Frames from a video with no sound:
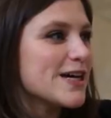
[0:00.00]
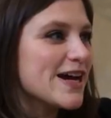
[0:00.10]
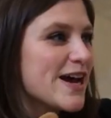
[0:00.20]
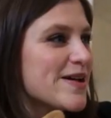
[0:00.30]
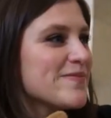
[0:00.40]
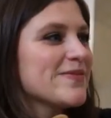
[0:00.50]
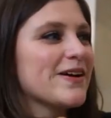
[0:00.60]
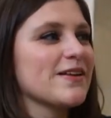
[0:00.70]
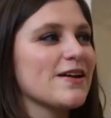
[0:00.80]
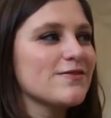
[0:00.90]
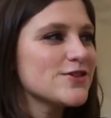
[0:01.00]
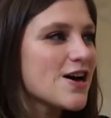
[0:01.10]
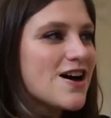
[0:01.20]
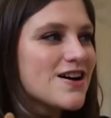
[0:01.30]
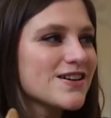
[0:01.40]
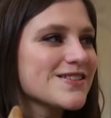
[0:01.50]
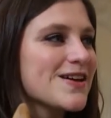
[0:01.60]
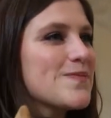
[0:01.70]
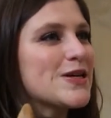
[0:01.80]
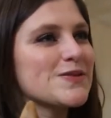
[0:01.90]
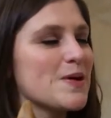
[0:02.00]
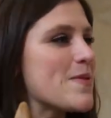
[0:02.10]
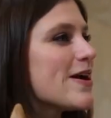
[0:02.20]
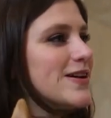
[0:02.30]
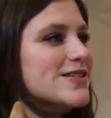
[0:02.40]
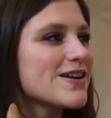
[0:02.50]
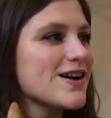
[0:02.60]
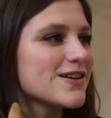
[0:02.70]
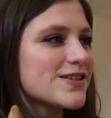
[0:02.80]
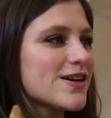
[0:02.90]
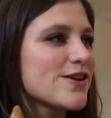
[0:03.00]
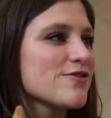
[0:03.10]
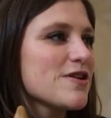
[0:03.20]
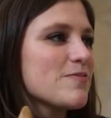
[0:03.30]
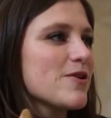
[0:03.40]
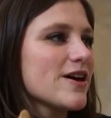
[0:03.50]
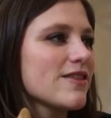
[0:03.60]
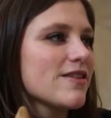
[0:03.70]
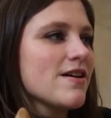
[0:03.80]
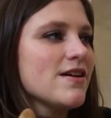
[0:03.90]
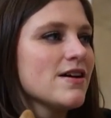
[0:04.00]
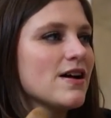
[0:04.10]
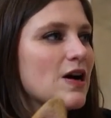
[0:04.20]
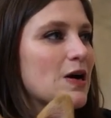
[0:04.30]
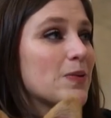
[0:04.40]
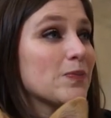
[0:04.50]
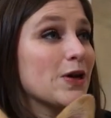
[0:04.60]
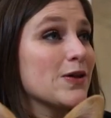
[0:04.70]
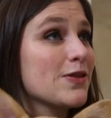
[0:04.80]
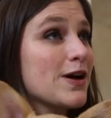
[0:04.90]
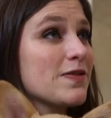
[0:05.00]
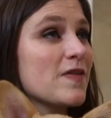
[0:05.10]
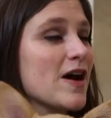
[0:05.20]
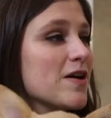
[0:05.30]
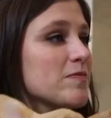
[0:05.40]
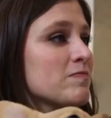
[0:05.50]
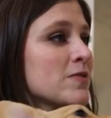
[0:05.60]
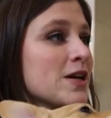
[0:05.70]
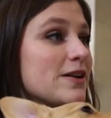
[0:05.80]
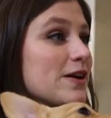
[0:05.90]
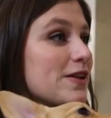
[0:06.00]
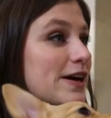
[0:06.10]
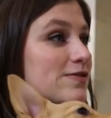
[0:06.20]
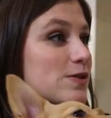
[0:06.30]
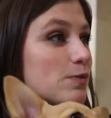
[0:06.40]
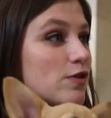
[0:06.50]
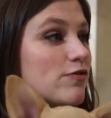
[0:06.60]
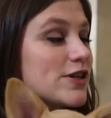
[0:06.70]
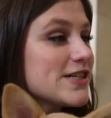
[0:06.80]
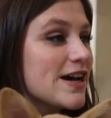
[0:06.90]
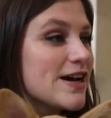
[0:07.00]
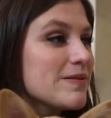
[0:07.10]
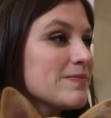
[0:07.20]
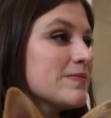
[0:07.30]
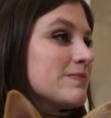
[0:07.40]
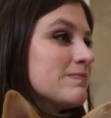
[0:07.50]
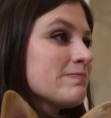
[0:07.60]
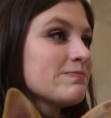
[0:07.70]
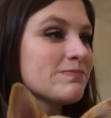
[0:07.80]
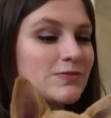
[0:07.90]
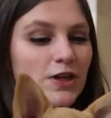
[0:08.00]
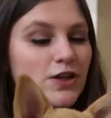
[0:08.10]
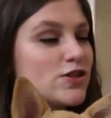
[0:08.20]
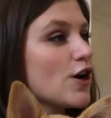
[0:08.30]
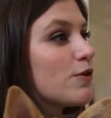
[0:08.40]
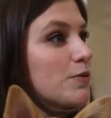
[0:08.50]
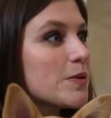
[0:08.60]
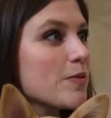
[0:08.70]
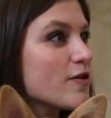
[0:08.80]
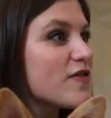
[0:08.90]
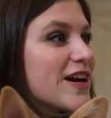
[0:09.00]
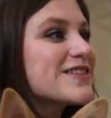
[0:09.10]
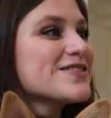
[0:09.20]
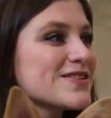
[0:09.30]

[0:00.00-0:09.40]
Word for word: time? I love dogs. I miss my parents' dogs that I grew up with um, and thought that now that I have some more free time, a dog would be perfect.